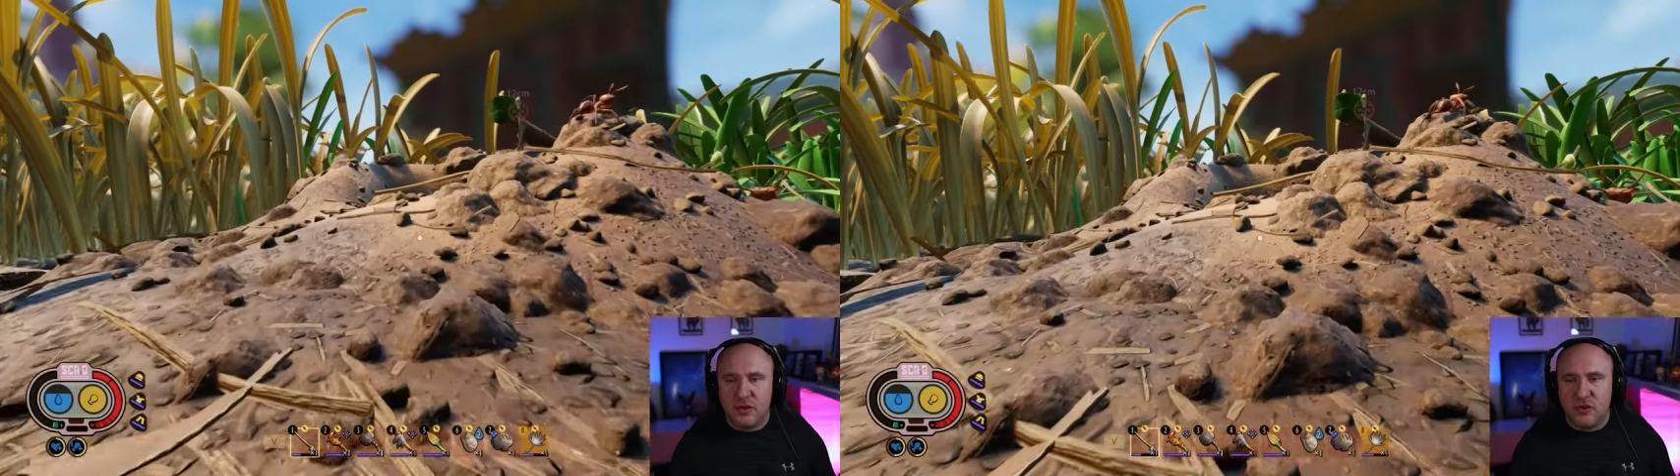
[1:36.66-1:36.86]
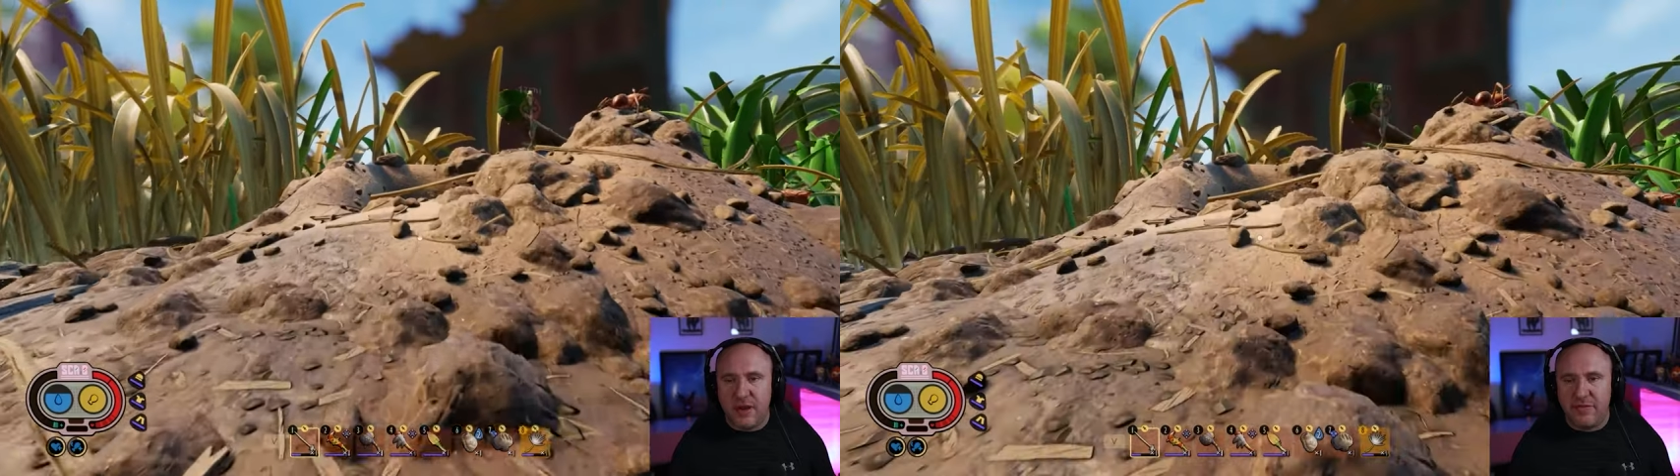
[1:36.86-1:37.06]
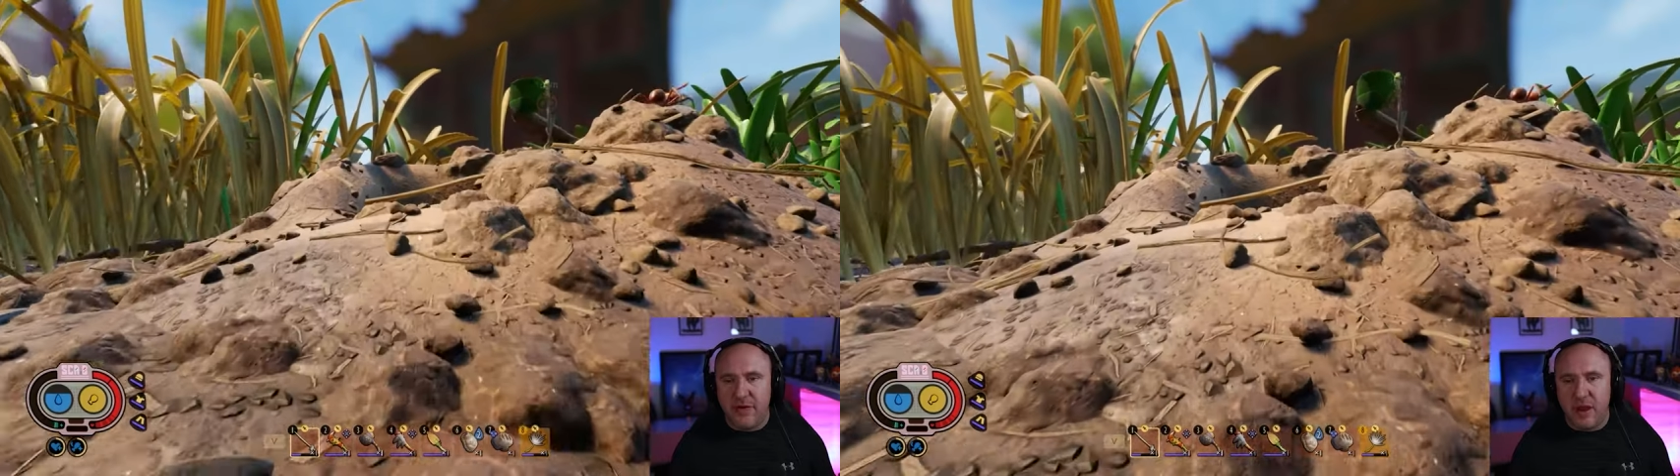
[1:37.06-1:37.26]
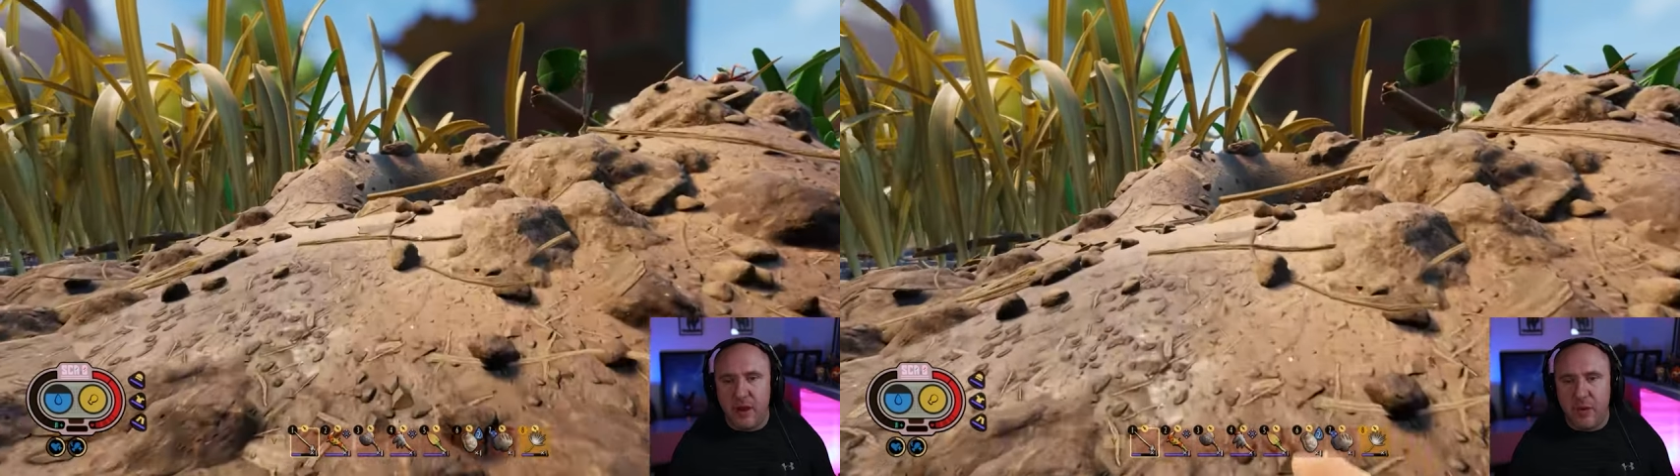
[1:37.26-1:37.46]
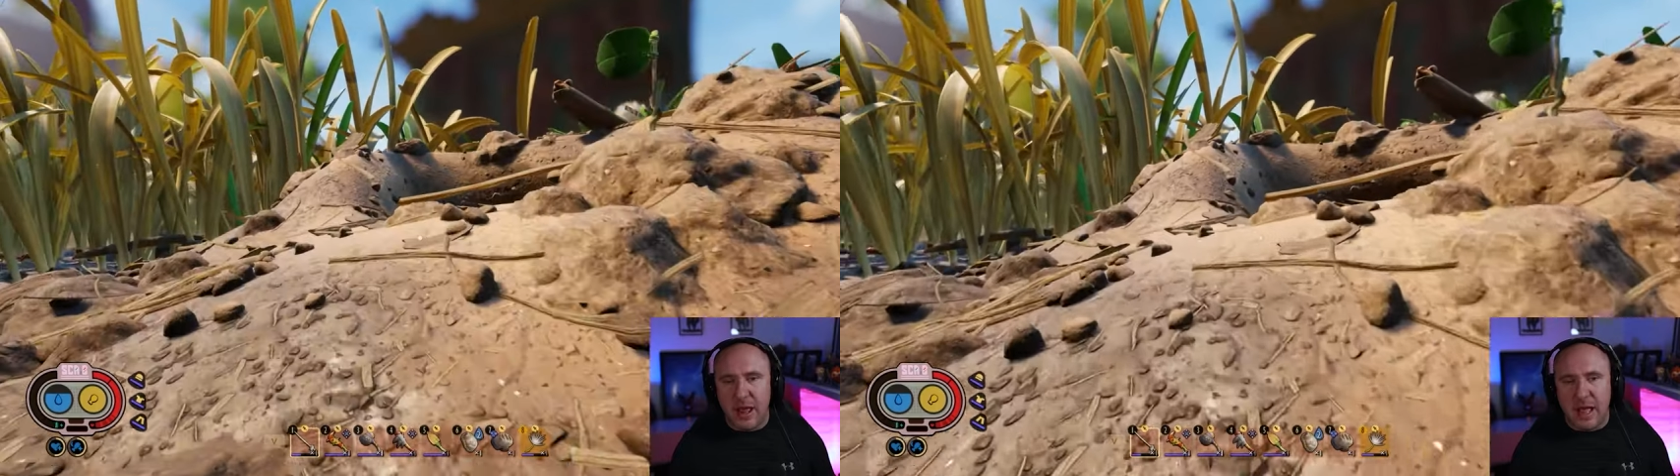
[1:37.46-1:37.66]
Straight
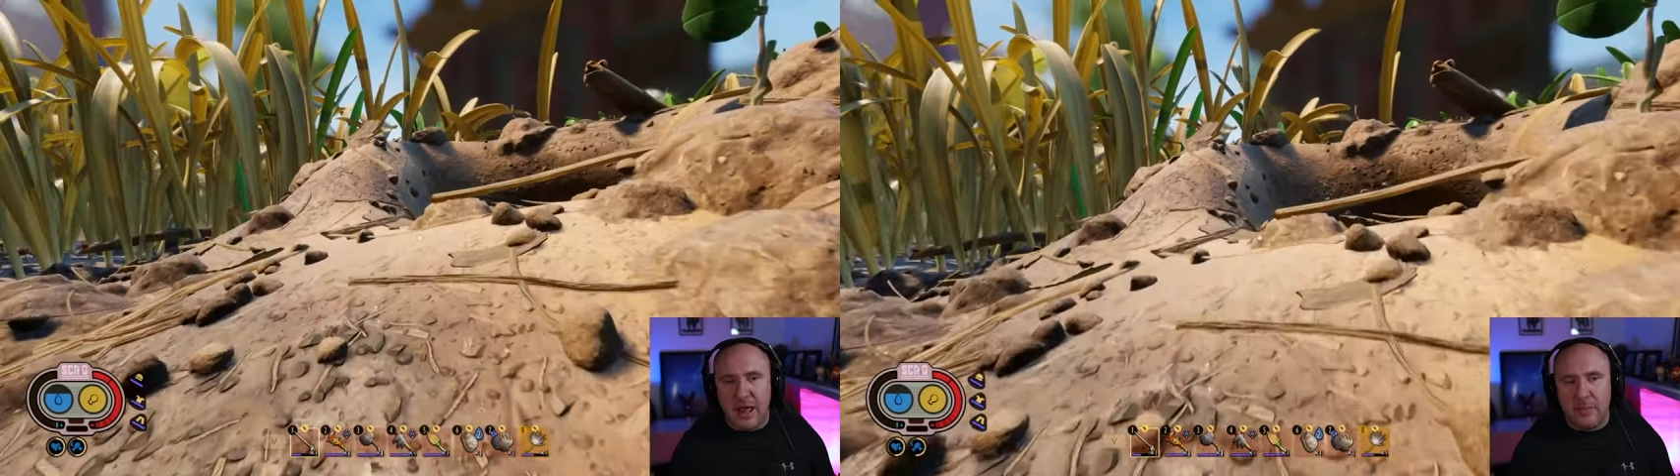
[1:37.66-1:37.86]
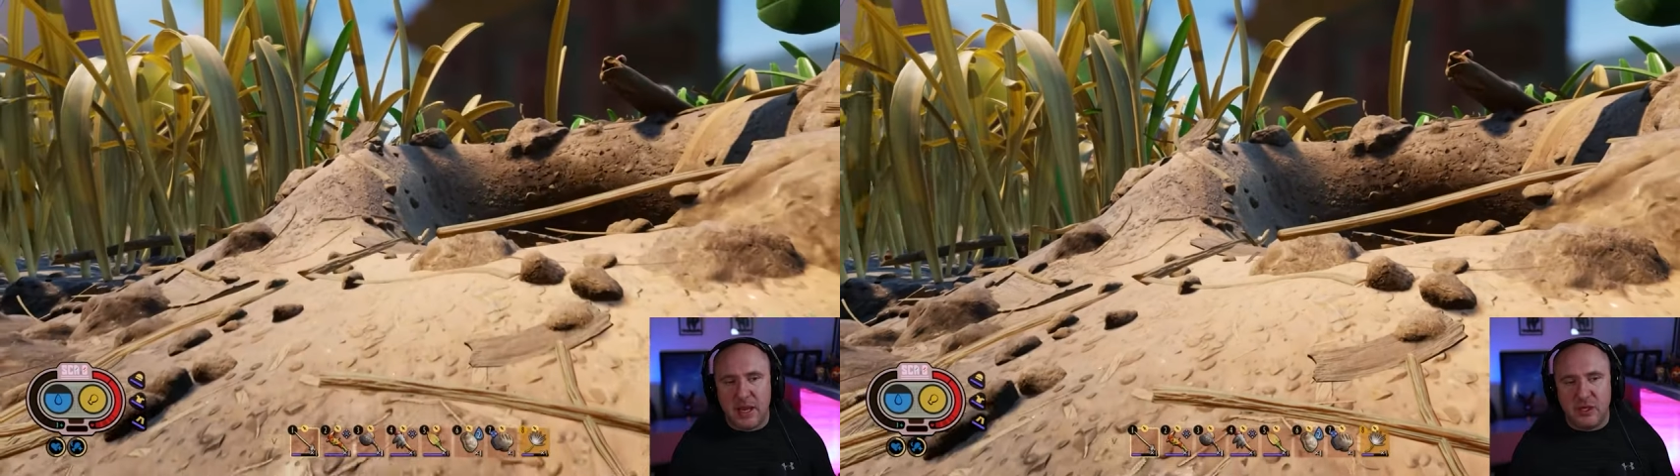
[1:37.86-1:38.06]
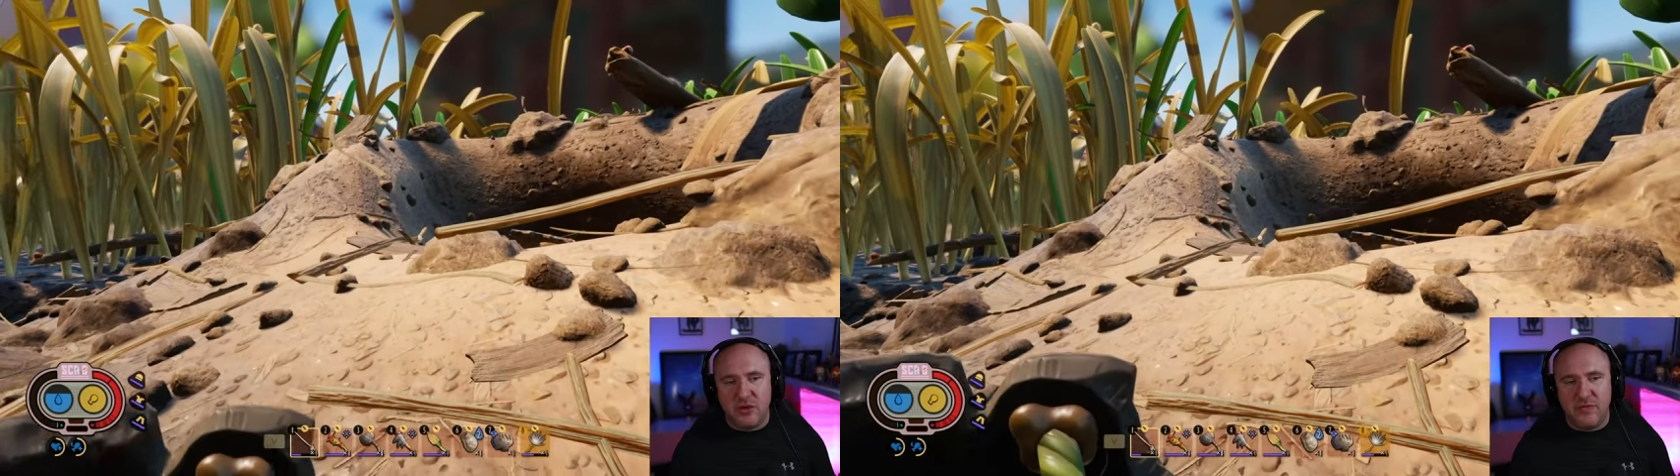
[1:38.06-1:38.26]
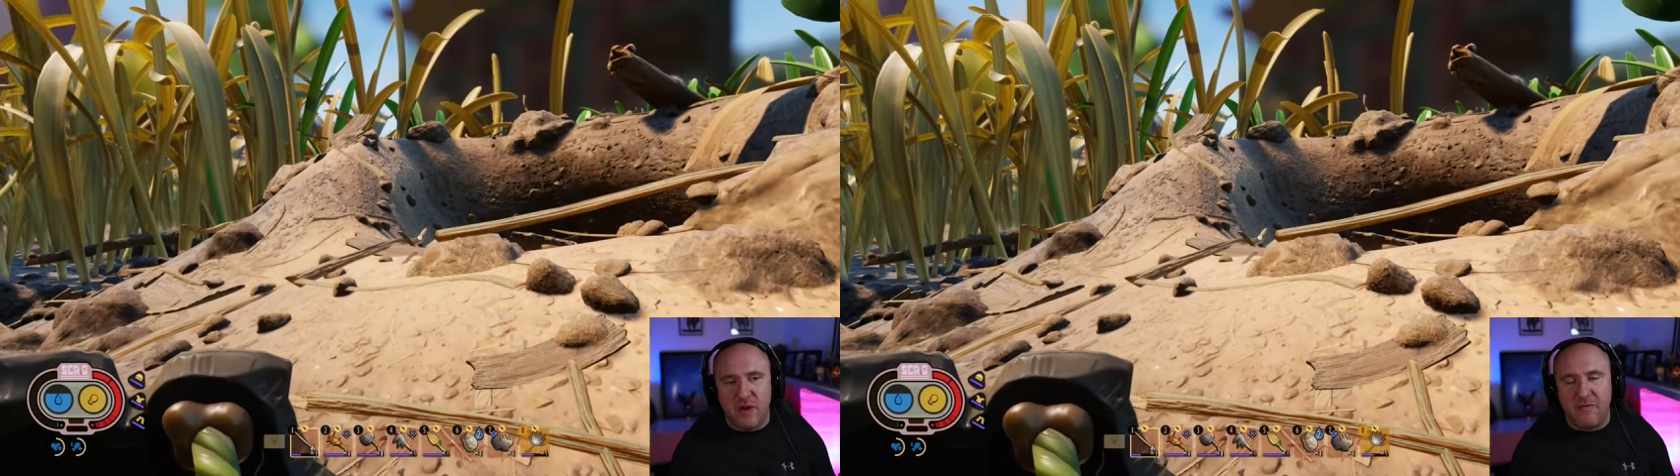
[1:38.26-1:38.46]
through, and because you've